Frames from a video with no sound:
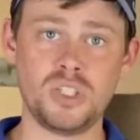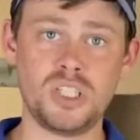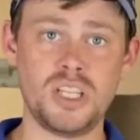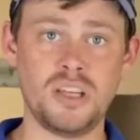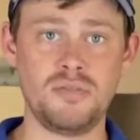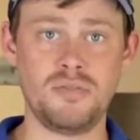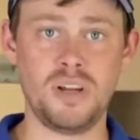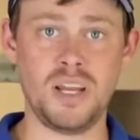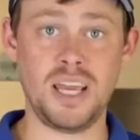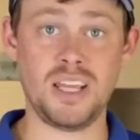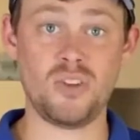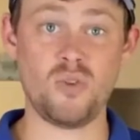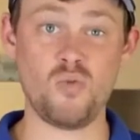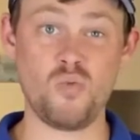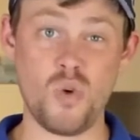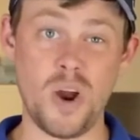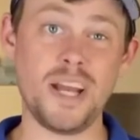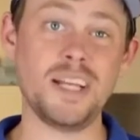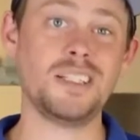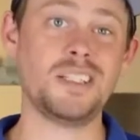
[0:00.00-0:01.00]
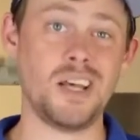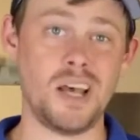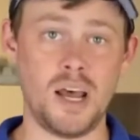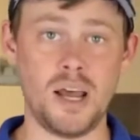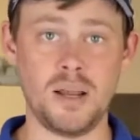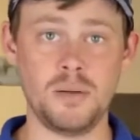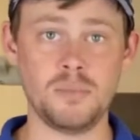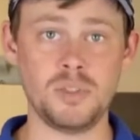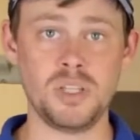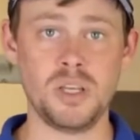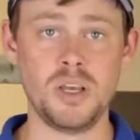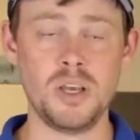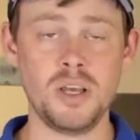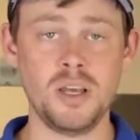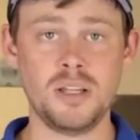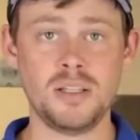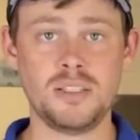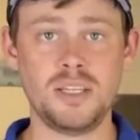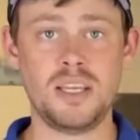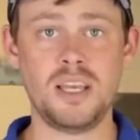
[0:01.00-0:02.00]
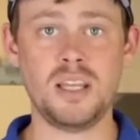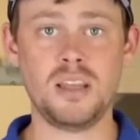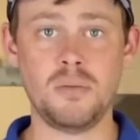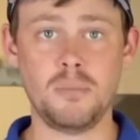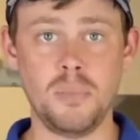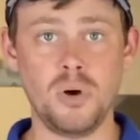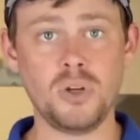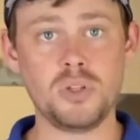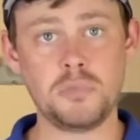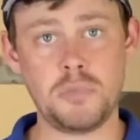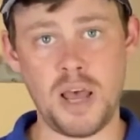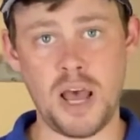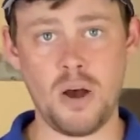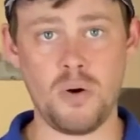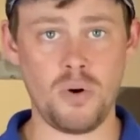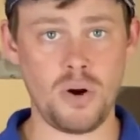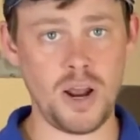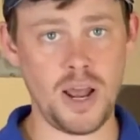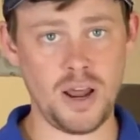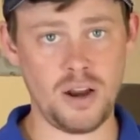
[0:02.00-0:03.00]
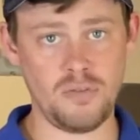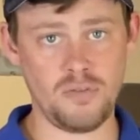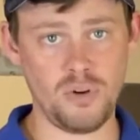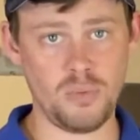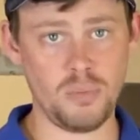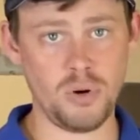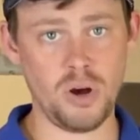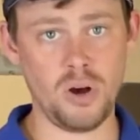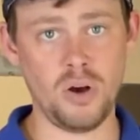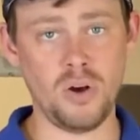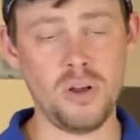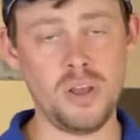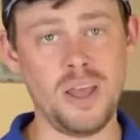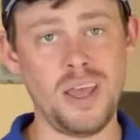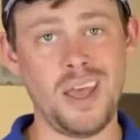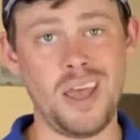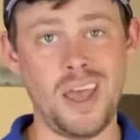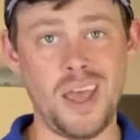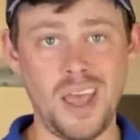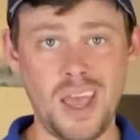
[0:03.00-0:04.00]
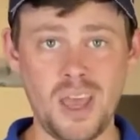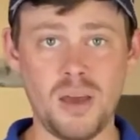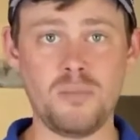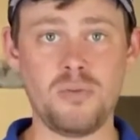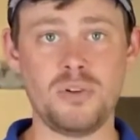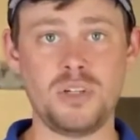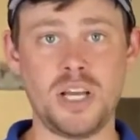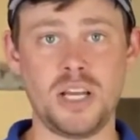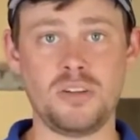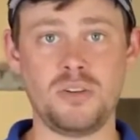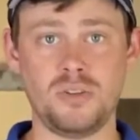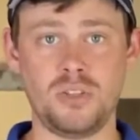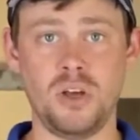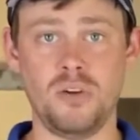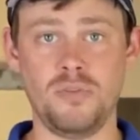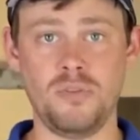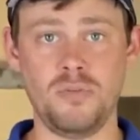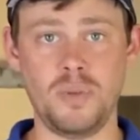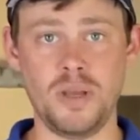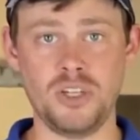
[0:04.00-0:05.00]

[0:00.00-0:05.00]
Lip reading: stiffening at the right times to get the most power out of your ball and protect yourself from